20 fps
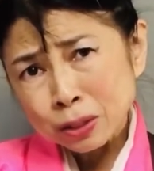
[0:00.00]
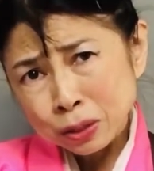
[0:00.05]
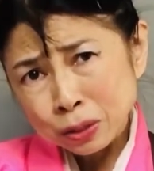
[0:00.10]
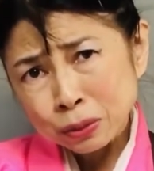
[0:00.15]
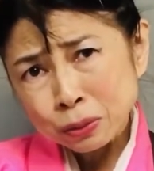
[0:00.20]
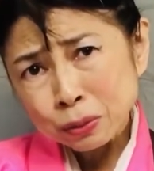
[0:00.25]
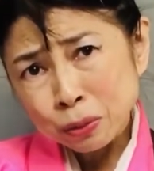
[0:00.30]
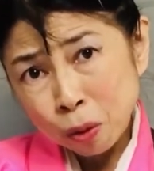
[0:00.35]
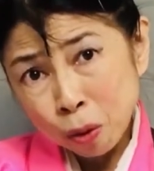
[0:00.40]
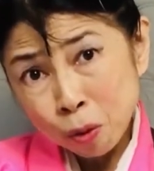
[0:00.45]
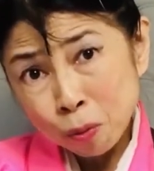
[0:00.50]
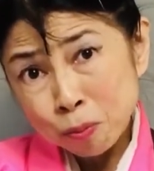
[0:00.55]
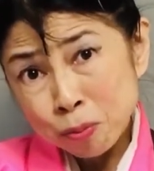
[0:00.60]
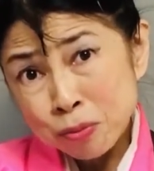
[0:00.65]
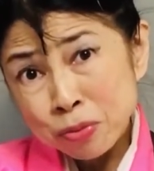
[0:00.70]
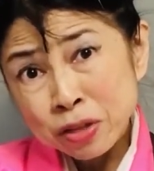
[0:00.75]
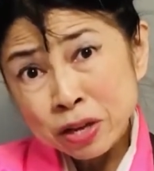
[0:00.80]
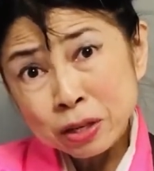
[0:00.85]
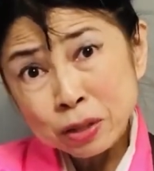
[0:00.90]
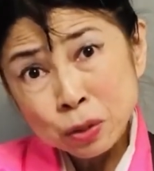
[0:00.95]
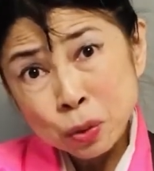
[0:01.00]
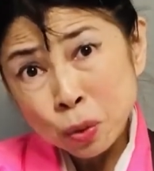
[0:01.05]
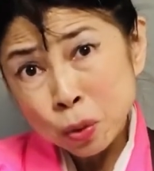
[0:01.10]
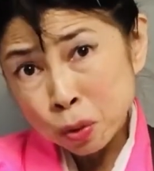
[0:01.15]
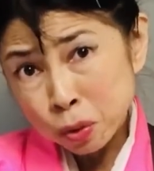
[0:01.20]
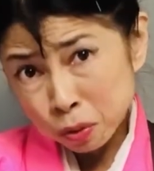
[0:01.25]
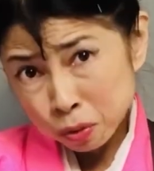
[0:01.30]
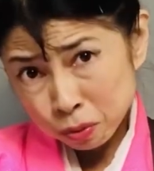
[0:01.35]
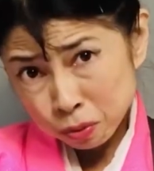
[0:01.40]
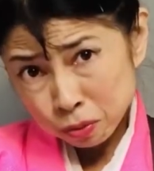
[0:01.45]
to open the
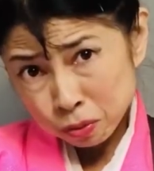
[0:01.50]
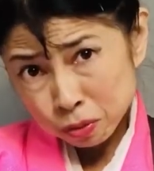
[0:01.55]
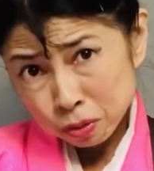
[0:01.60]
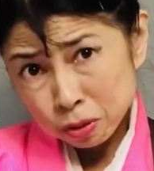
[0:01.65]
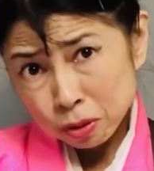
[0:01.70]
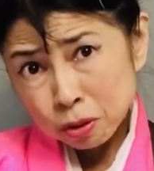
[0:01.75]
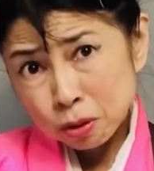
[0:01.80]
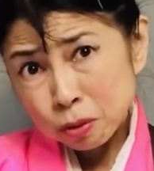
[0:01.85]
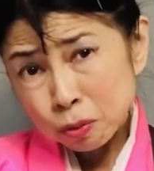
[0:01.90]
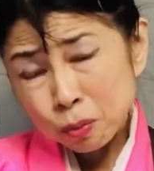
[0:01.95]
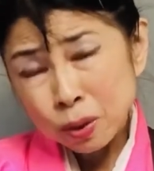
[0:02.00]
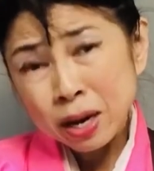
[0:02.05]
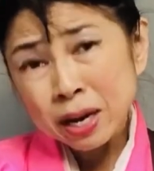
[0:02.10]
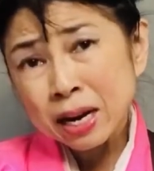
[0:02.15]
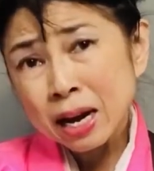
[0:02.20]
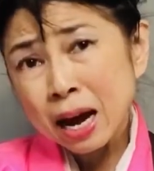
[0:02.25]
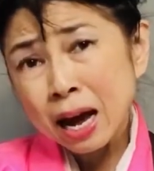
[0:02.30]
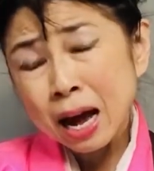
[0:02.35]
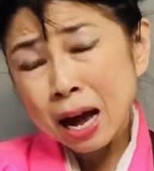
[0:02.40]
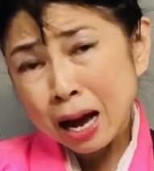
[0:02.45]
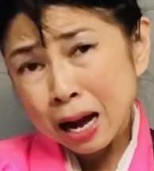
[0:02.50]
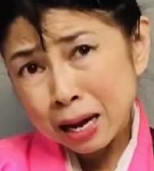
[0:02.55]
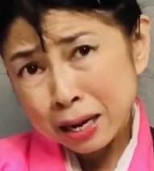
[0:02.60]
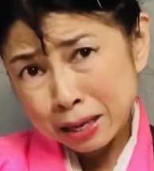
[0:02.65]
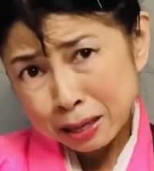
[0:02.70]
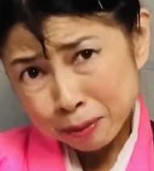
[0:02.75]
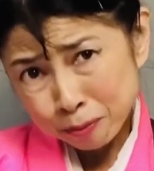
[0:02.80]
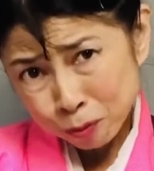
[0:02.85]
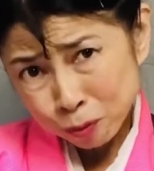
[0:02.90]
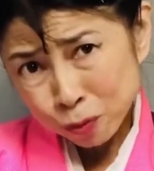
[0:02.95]
door when I
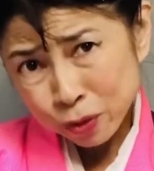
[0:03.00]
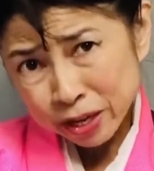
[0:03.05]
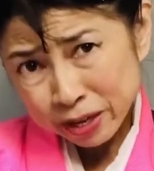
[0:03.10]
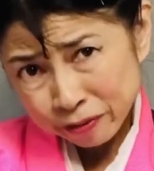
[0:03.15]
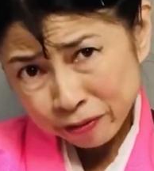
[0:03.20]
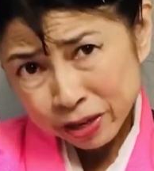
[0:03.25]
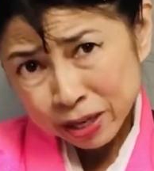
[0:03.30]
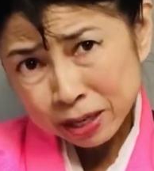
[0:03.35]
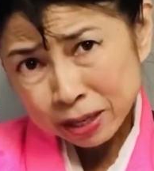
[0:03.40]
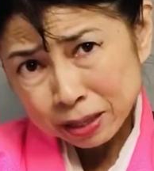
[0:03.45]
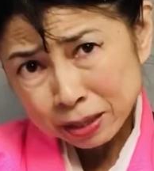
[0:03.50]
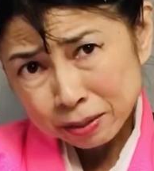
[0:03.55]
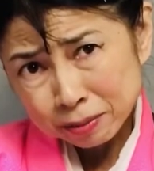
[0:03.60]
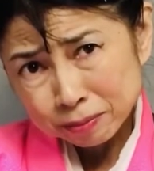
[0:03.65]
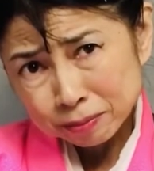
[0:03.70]
am weaving."